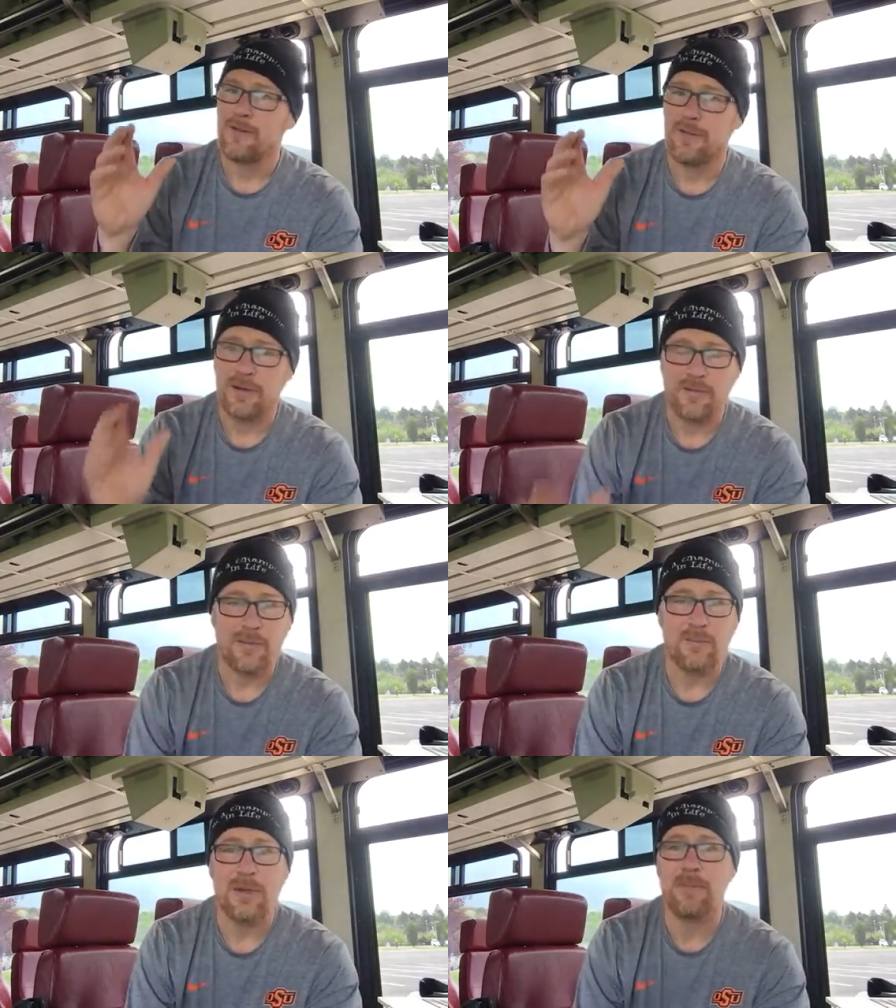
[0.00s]
for
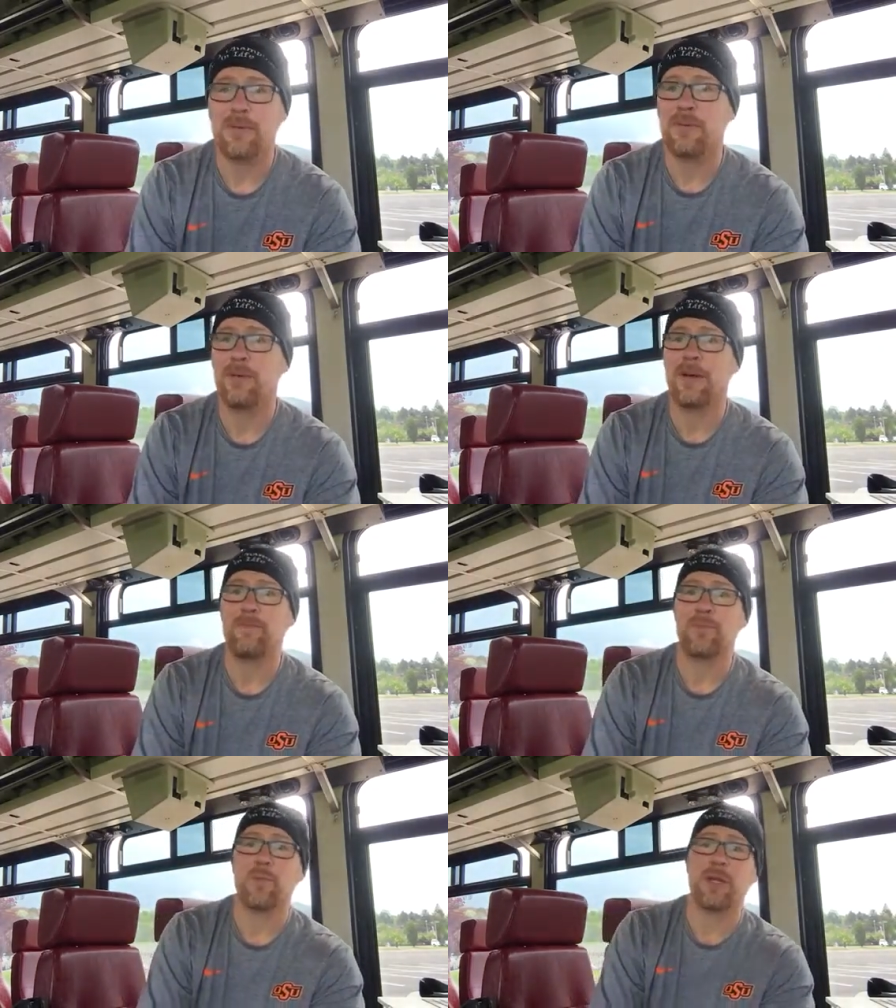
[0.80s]
different people, but
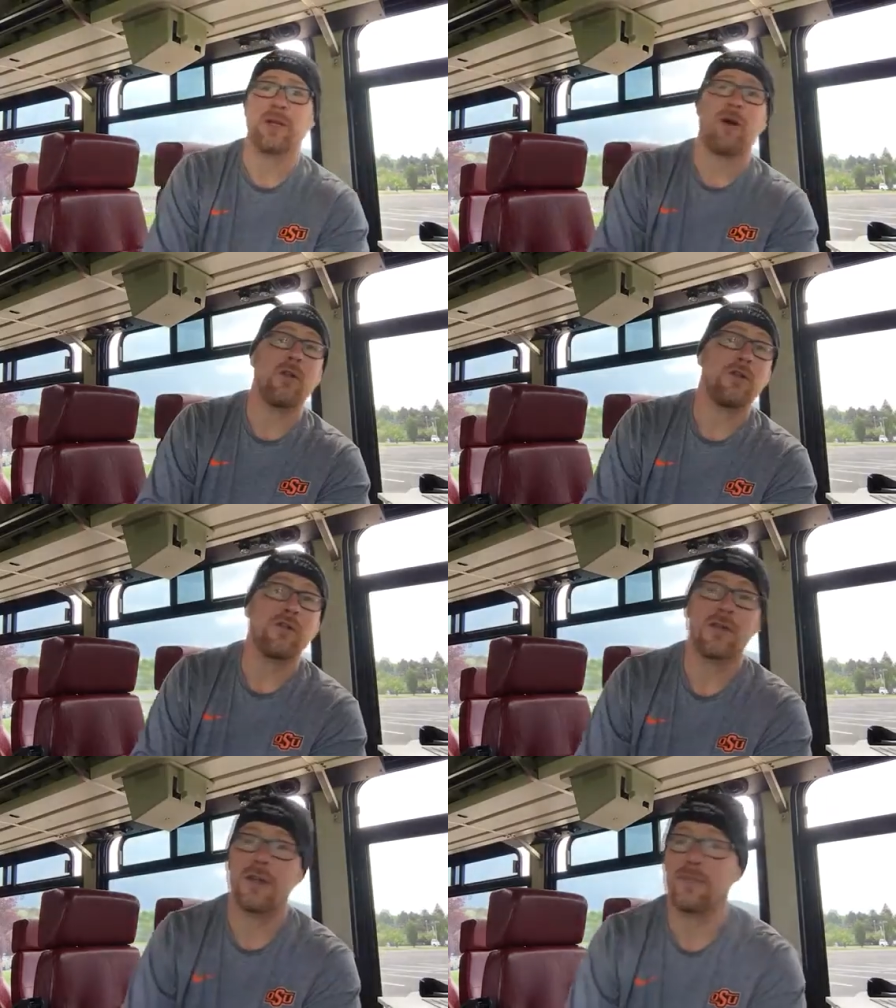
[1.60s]
we can all
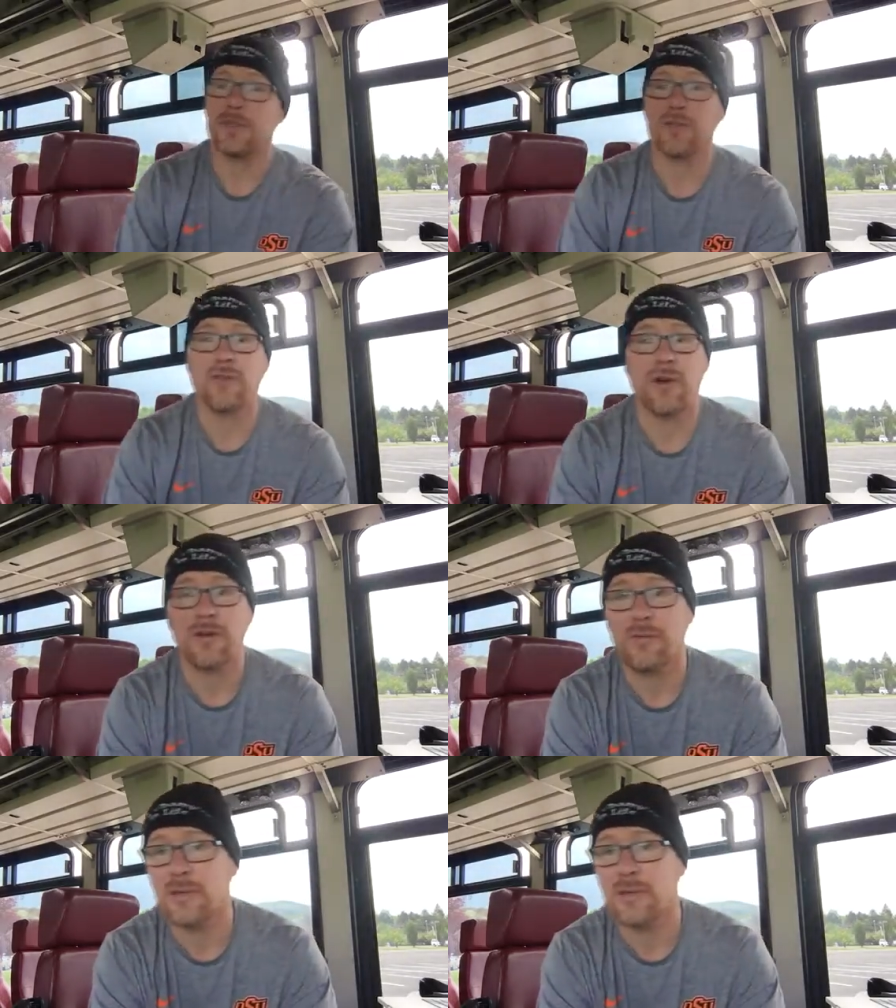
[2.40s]
overcome the struggle.